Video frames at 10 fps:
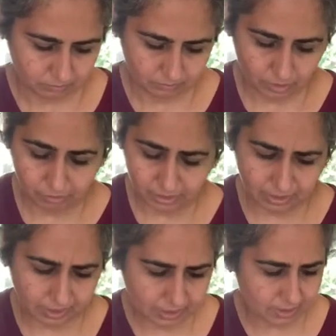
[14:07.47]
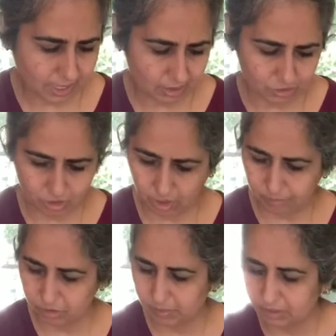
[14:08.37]
I really like these salad
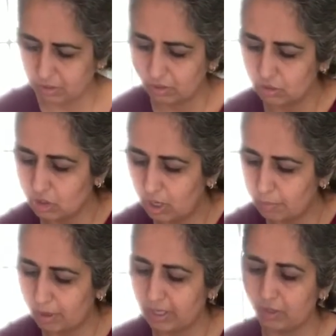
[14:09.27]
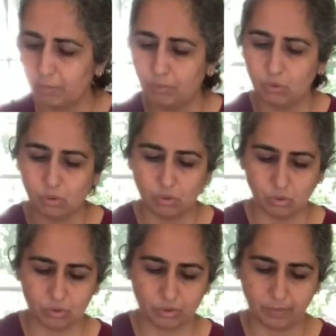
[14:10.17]
choppers because you can chop right in the bowl
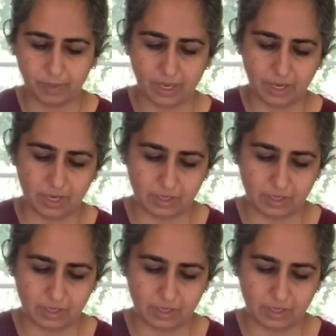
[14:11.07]
or the pan.